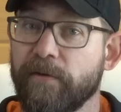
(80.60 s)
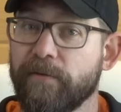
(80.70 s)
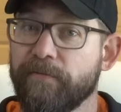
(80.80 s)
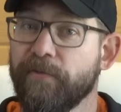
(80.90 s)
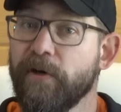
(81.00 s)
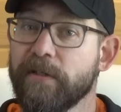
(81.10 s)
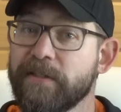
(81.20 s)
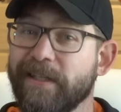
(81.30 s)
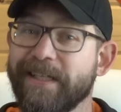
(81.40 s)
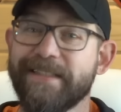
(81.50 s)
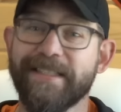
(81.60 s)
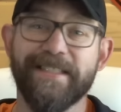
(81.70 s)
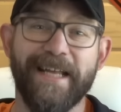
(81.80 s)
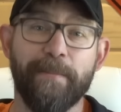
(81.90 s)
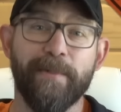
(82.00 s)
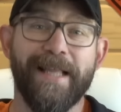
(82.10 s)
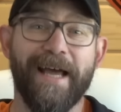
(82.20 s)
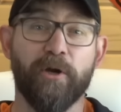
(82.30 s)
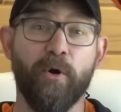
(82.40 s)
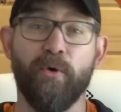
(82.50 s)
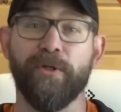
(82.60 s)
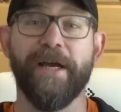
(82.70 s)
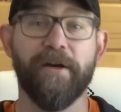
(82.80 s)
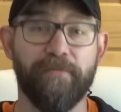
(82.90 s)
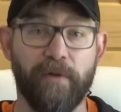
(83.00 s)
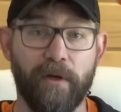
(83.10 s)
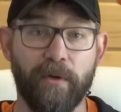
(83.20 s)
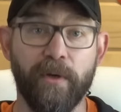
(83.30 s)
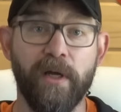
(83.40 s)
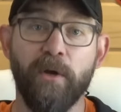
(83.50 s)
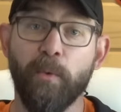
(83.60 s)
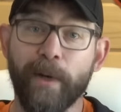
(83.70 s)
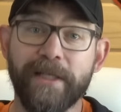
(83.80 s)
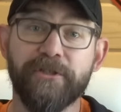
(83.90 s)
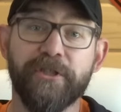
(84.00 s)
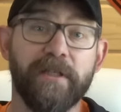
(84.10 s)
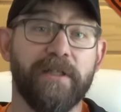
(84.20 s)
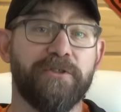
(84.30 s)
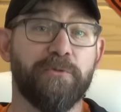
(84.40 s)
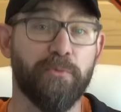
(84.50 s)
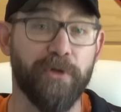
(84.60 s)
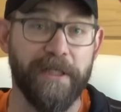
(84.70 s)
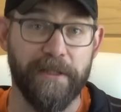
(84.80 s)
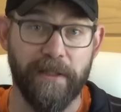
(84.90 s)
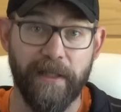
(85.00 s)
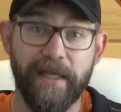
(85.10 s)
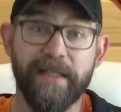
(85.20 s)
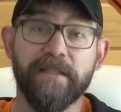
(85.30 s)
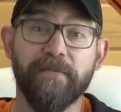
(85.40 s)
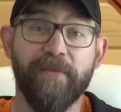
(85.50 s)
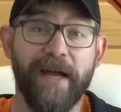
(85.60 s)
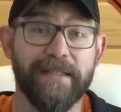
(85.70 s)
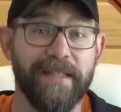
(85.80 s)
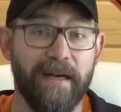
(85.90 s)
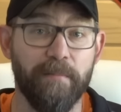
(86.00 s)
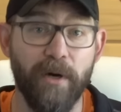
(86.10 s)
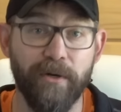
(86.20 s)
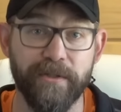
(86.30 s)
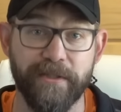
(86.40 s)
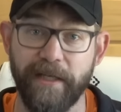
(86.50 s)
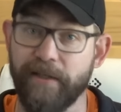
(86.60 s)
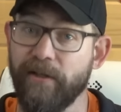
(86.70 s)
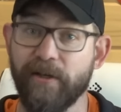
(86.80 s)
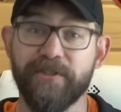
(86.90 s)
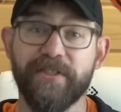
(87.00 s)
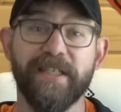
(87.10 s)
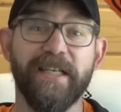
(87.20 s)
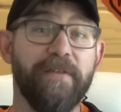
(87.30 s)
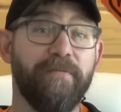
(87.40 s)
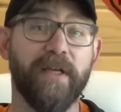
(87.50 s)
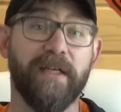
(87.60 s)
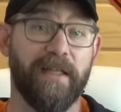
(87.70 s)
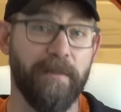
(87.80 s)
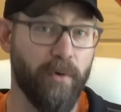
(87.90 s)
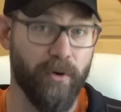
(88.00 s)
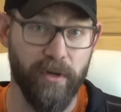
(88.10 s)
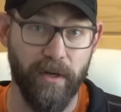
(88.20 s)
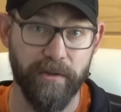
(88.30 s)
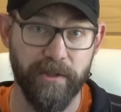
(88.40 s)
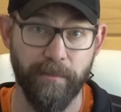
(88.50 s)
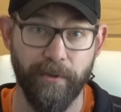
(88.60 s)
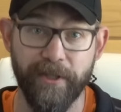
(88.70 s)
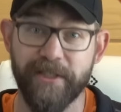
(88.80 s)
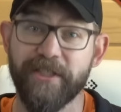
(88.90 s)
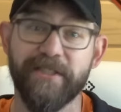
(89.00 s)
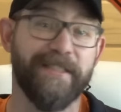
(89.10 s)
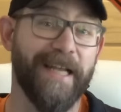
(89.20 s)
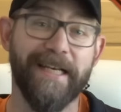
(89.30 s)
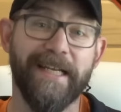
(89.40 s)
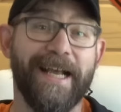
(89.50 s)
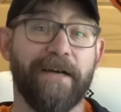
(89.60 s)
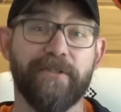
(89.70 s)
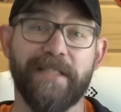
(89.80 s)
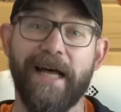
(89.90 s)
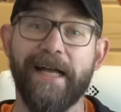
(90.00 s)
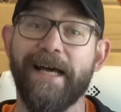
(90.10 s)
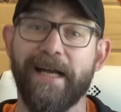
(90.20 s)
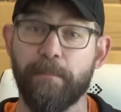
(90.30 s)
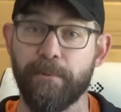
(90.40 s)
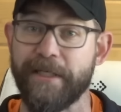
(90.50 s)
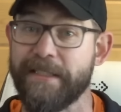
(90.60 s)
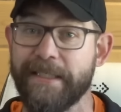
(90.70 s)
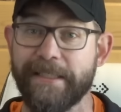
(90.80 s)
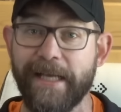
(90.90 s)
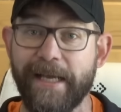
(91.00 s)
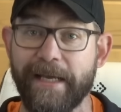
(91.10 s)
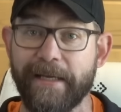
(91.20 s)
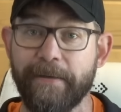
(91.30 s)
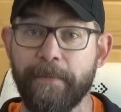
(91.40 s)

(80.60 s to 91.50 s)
First, let's examine that cold airflow. Wind chill is real, and its effect on a motorcycle are significantly more noticeable than just standing outside on a breezy day.